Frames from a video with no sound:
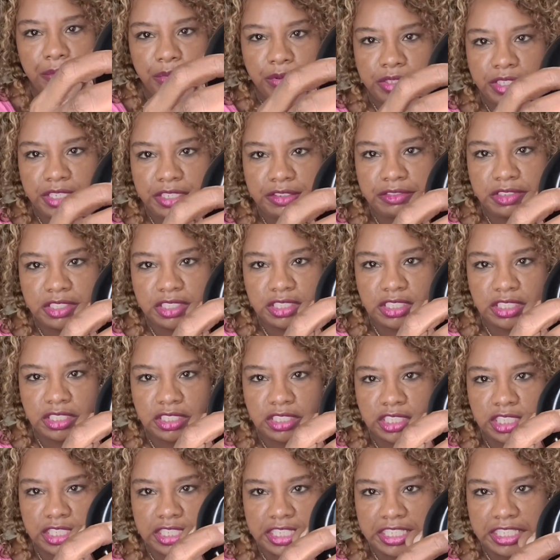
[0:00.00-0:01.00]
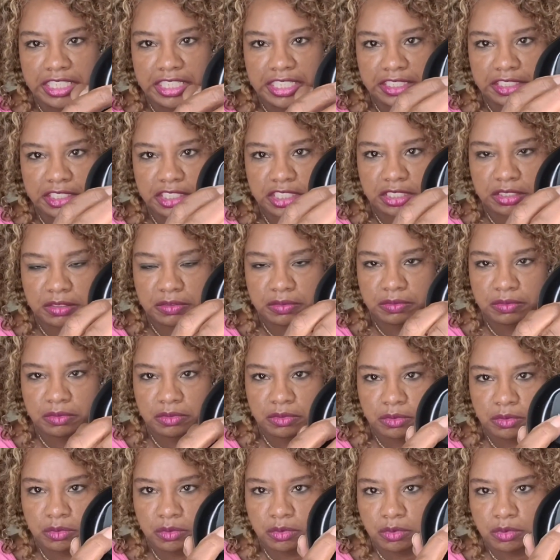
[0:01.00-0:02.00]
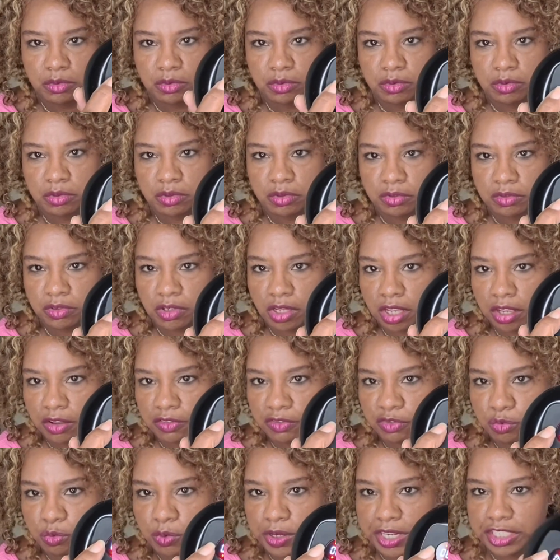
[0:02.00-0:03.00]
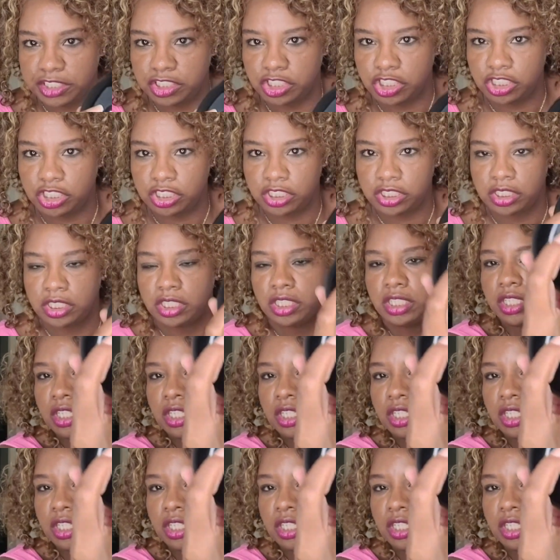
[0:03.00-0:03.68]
believe this is the heat, of which